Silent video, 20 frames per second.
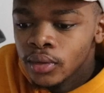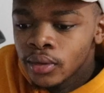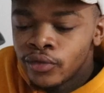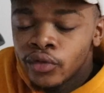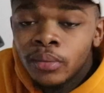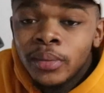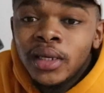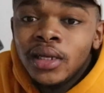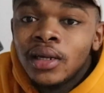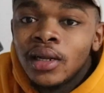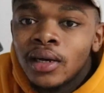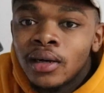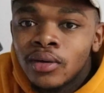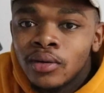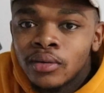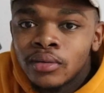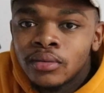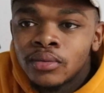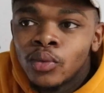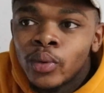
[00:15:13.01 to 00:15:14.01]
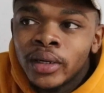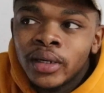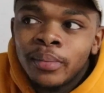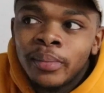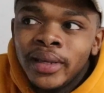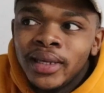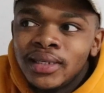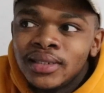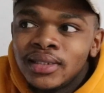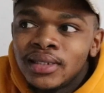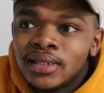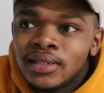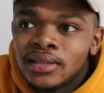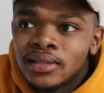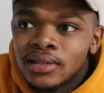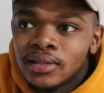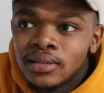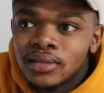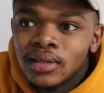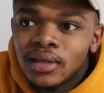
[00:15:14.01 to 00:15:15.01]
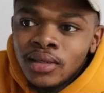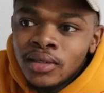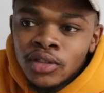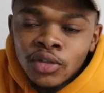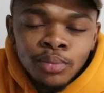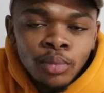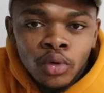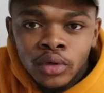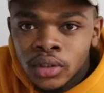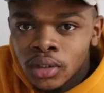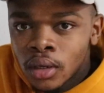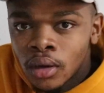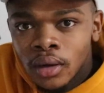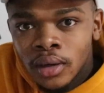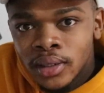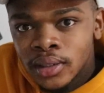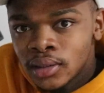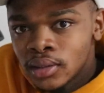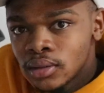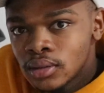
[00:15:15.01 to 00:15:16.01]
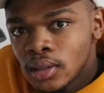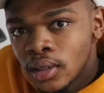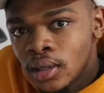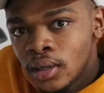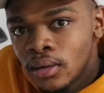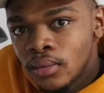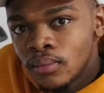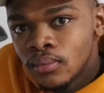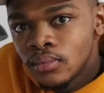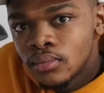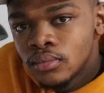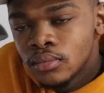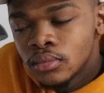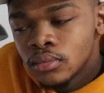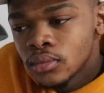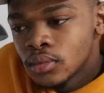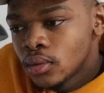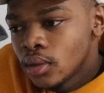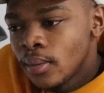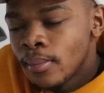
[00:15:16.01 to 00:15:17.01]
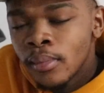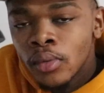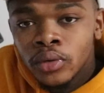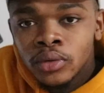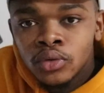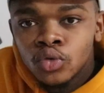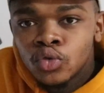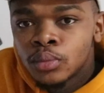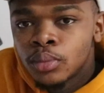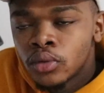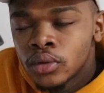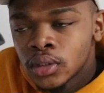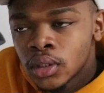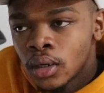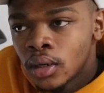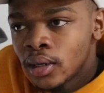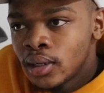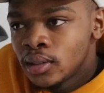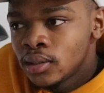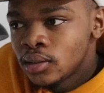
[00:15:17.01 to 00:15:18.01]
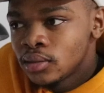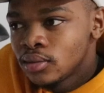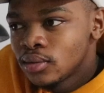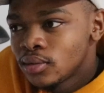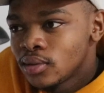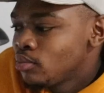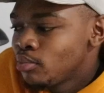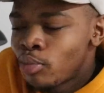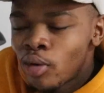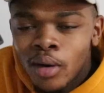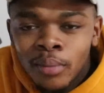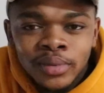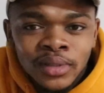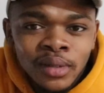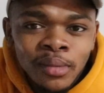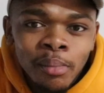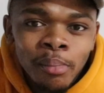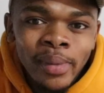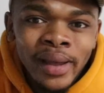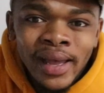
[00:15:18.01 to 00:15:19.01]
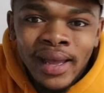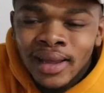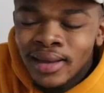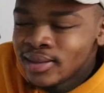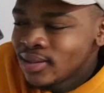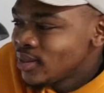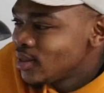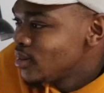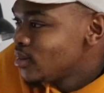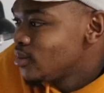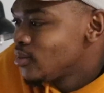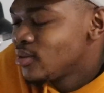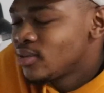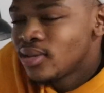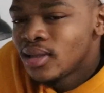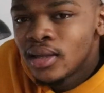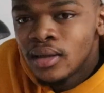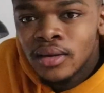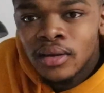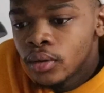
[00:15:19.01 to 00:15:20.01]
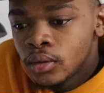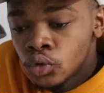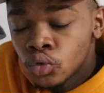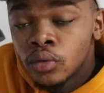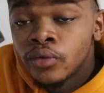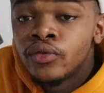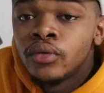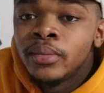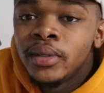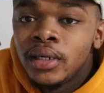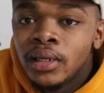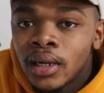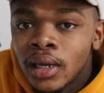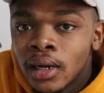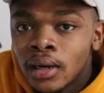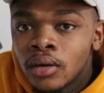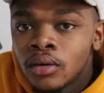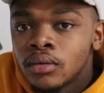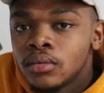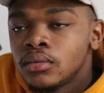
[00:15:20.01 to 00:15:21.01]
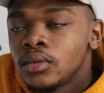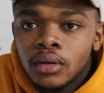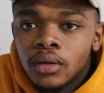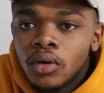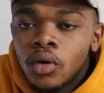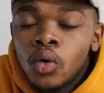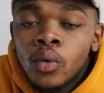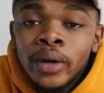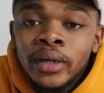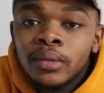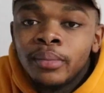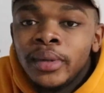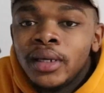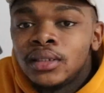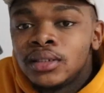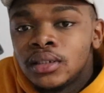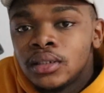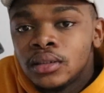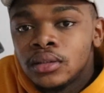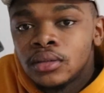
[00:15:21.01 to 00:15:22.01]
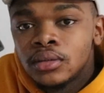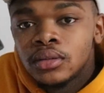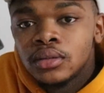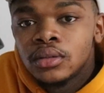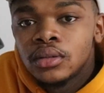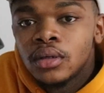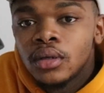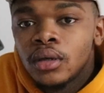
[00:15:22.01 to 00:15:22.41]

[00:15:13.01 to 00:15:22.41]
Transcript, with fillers: for me now, what makes sense is sports cars. Um, I'm more into sports cars, pops and bangs. So for me now, what makes sense